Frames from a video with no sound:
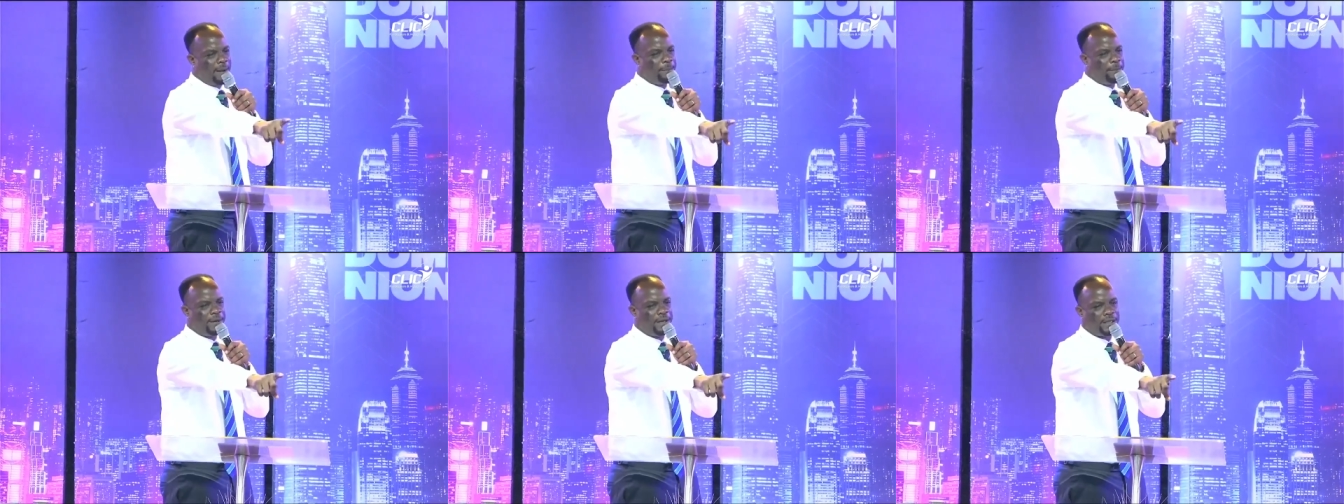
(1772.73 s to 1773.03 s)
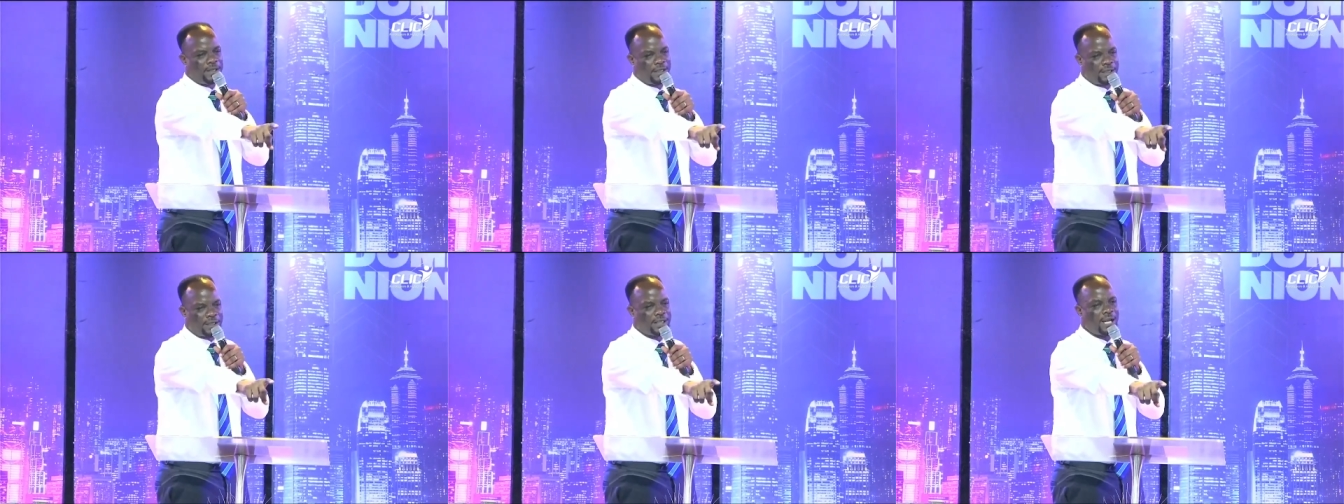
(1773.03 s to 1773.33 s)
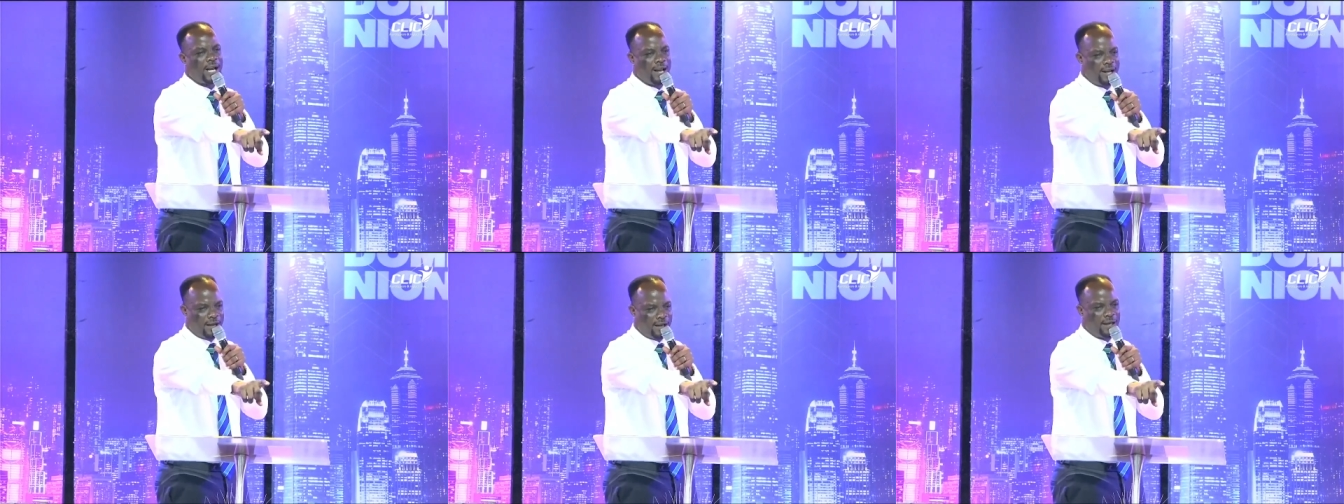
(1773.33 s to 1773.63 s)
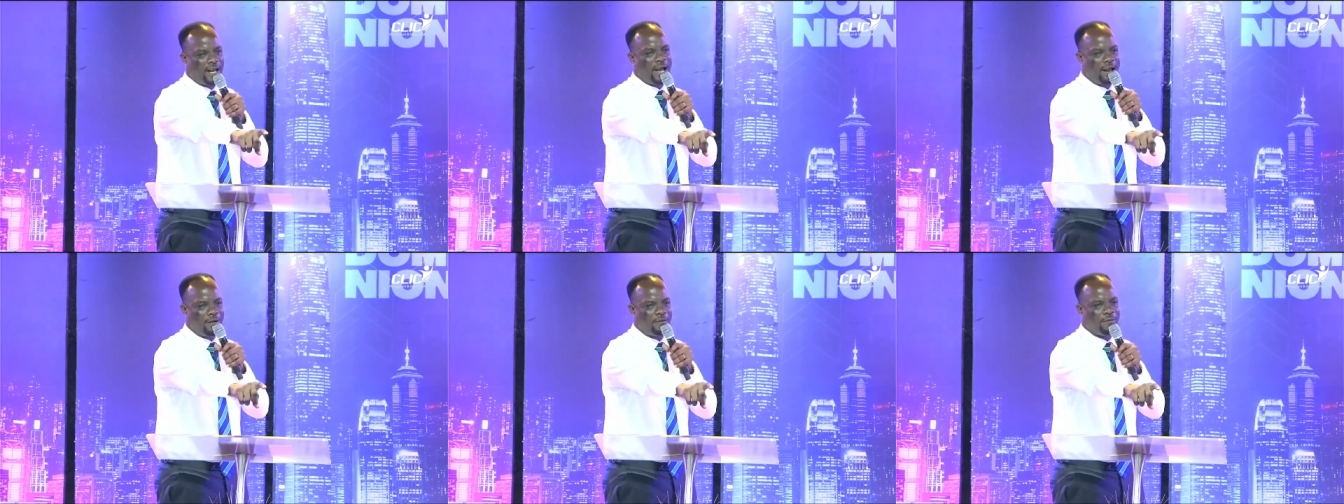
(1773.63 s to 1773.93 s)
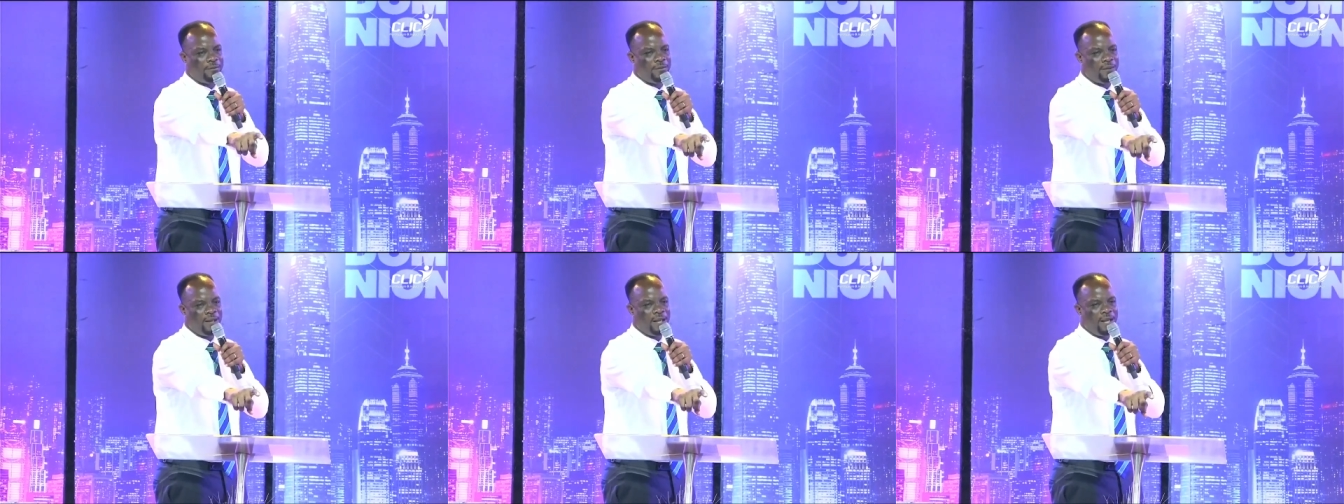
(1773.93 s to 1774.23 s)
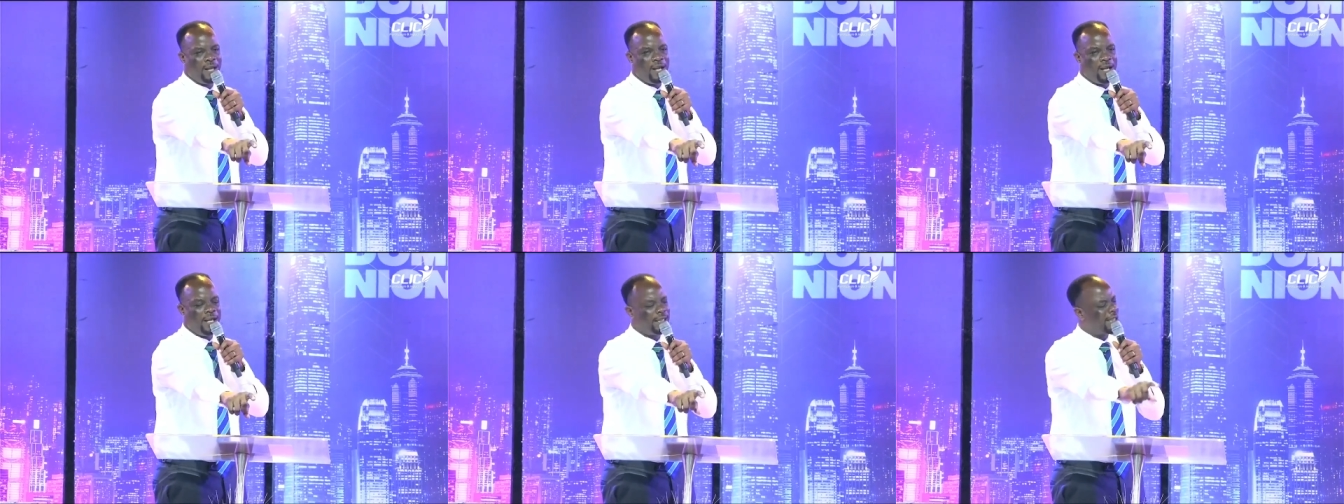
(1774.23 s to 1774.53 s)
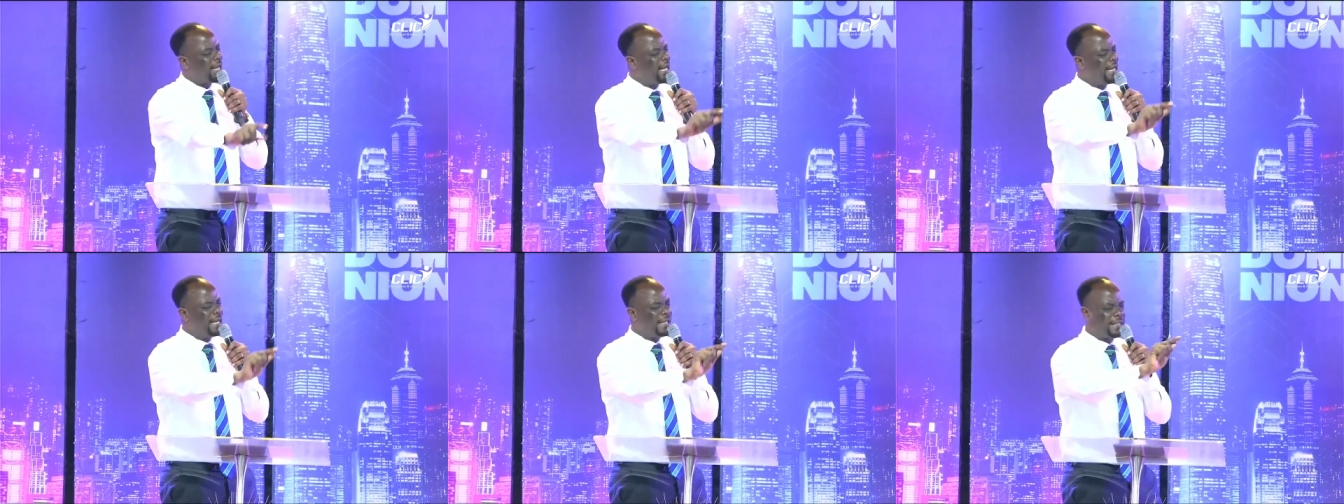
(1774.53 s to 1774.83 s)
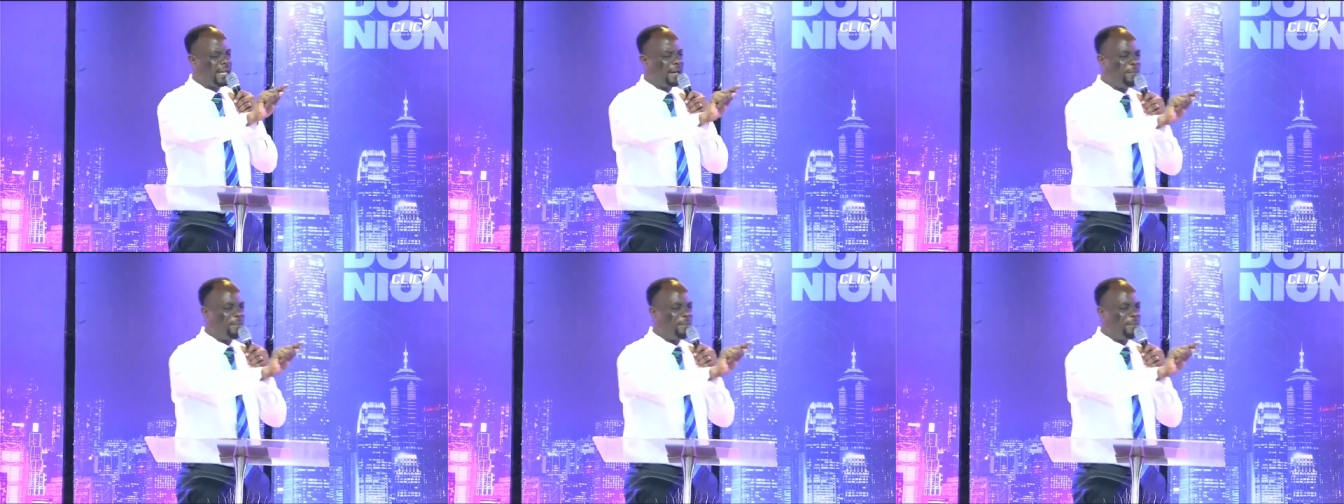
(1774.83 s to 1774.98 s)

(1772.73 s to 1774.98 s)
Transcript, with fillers: bring this child life. He said, anytime I